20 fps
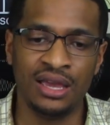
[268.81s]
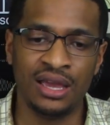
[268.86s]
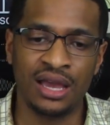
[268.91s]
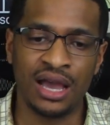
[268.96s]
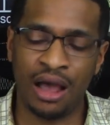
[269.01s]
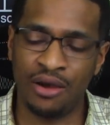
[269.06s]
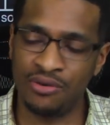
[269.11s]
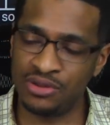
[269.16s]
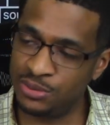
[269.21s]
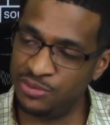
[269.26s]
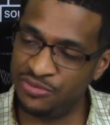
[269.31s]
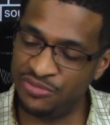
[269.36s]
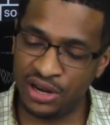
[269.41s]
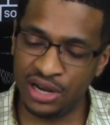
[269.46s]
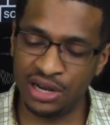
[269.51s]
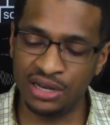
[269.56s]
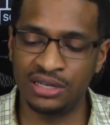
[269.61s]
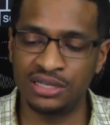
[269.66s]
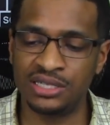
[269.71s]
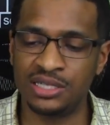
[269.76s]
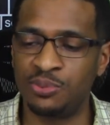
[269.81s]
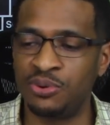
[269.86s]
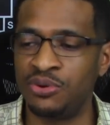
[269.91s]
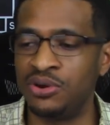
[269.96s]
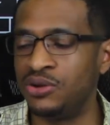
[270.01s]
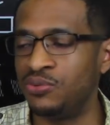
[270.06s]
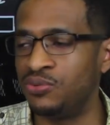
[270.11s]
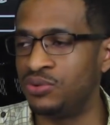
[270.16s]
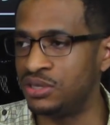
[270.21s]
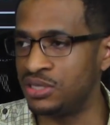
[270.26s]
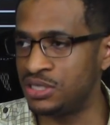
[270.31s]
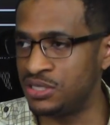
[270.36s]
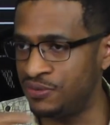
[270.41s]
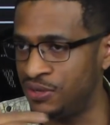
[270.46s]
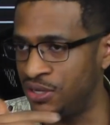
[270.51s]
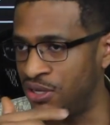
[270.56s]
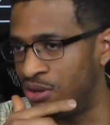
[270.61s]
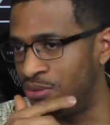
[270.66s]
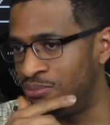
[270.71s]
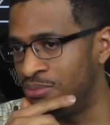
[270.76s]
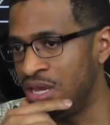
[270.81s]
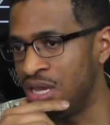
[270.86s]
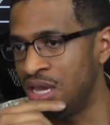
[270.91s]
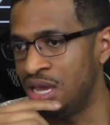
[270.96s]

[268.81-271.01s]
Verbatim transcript: I was very disappointed with this film.